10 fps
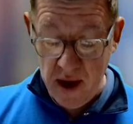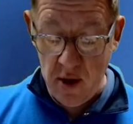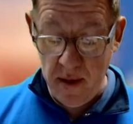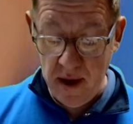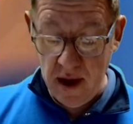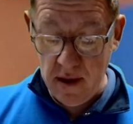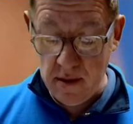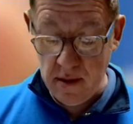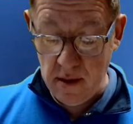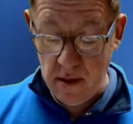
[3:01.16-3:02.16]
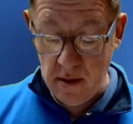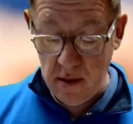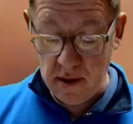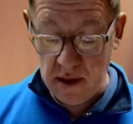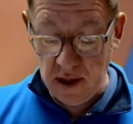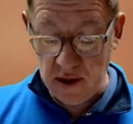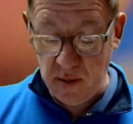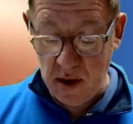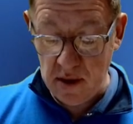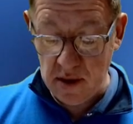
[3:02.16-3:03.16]
up again, because the next
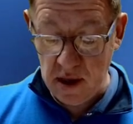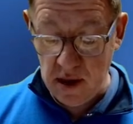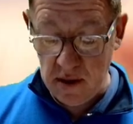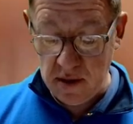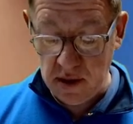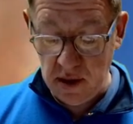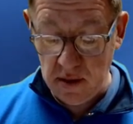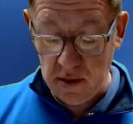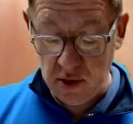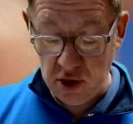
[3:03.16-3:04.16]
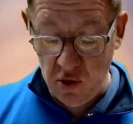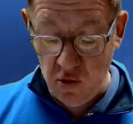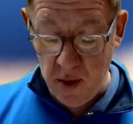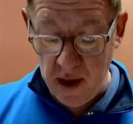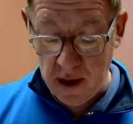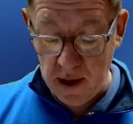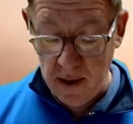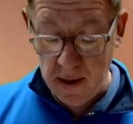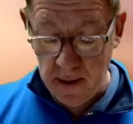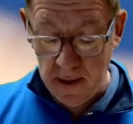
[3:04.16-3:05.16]
part that's going in is a shellback.
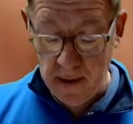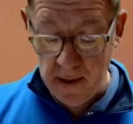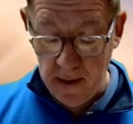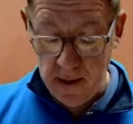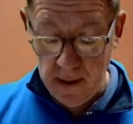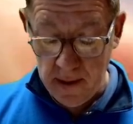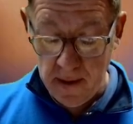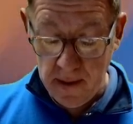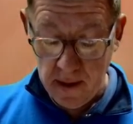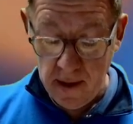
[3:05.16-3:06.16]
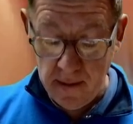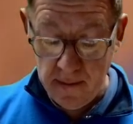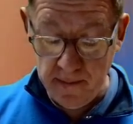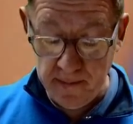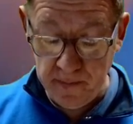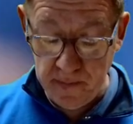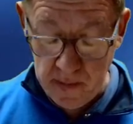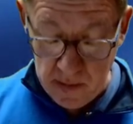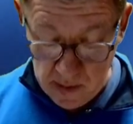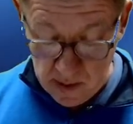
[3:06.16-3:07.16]
Okay,
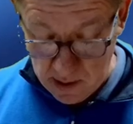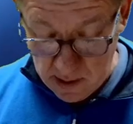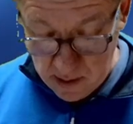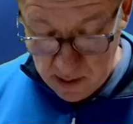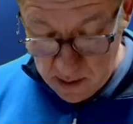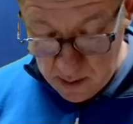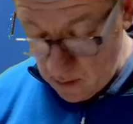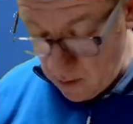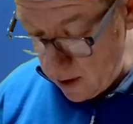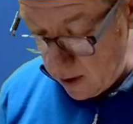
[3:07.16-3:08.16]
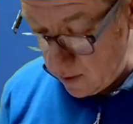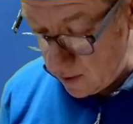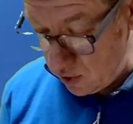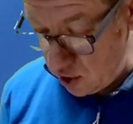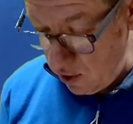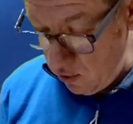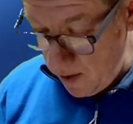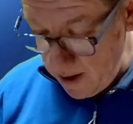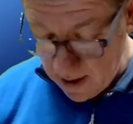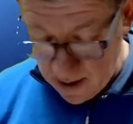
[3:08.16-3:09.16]
then we want to get some
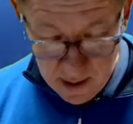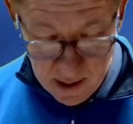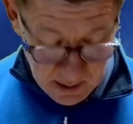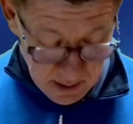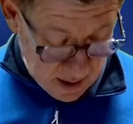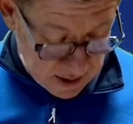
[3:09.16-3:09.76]
shellback. Now as